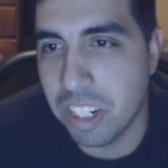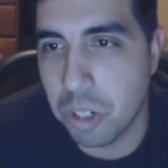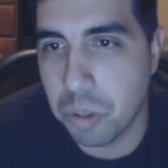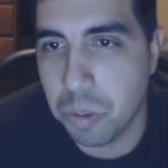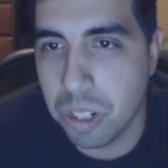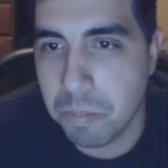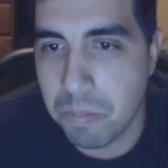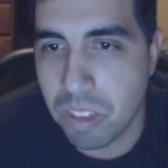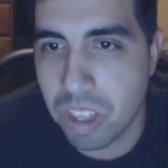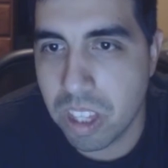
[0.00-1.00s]
No.
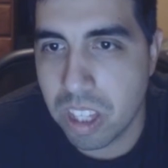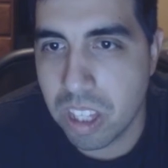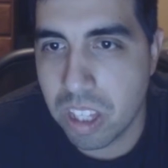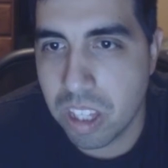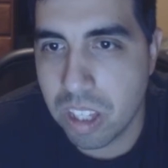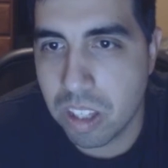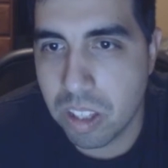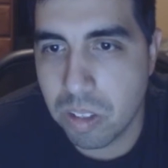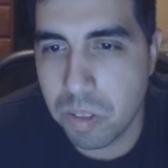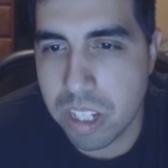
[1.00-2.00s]

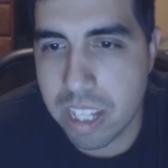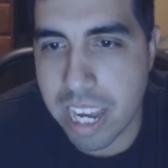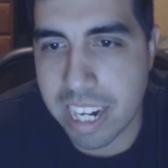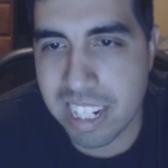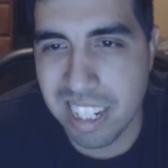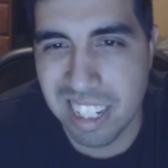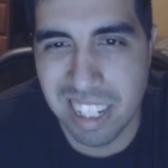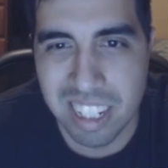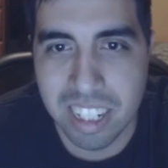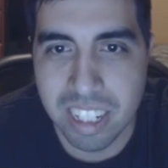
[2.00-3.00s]
What's that?
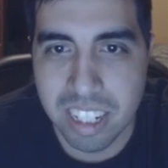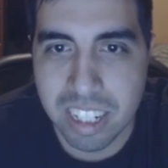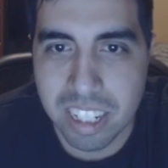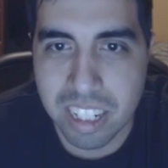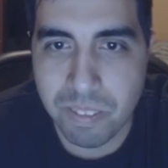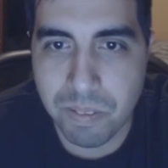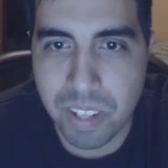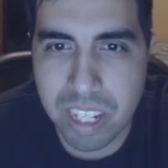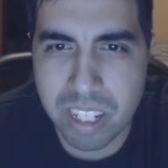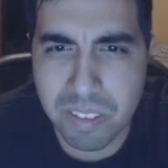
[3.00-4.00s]
It
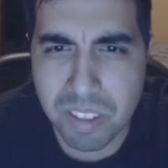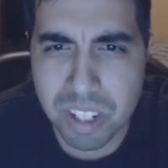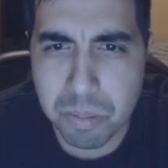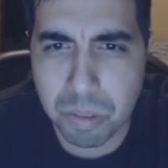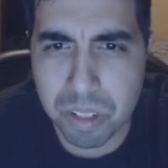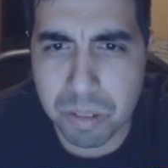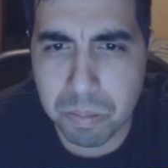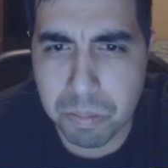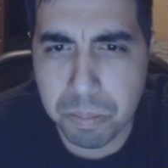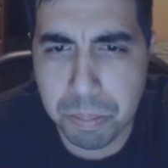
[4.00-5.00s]
vaguely resembles
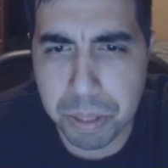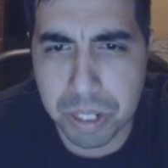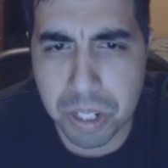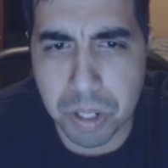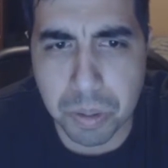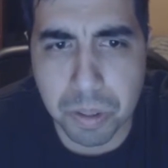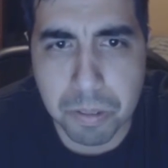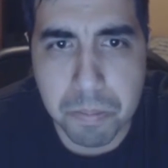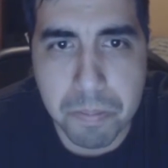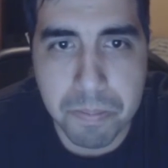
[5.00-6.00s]
it, but no.
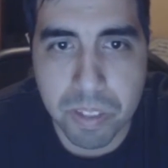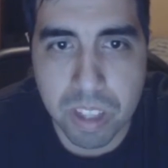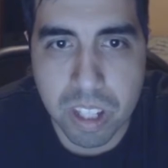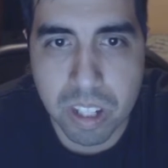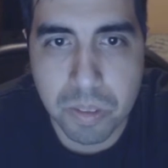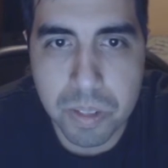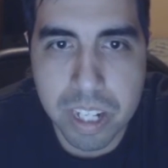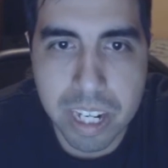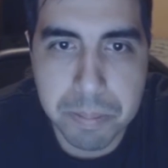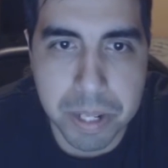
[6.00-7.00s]

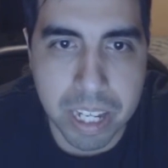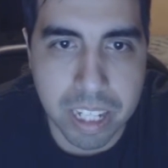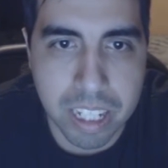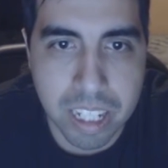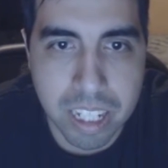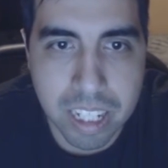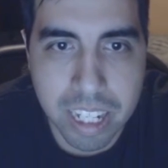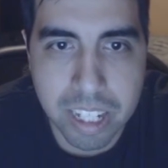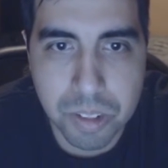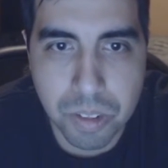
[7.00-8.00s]
What's happening?
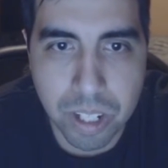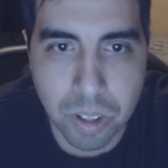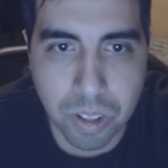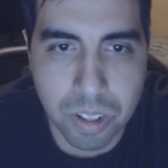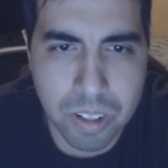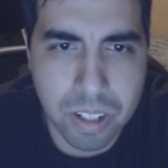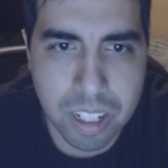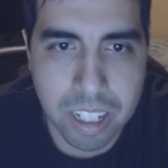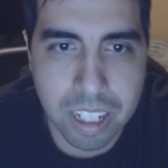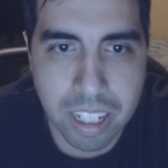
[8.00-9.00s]
Can't you try
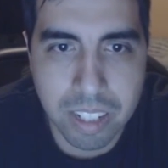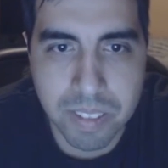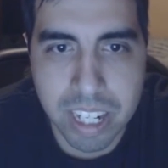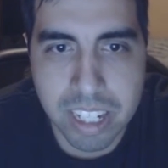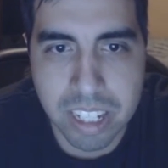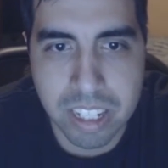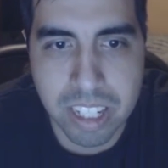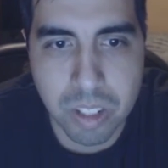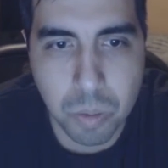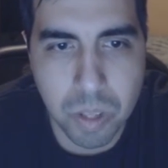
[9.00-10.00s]
harder? I haven't tasted a
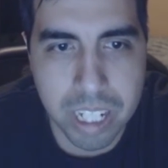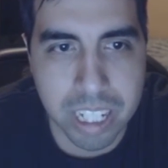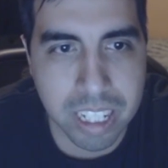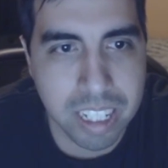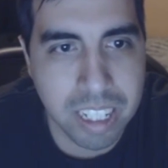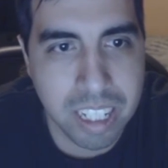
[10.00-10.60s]
single one.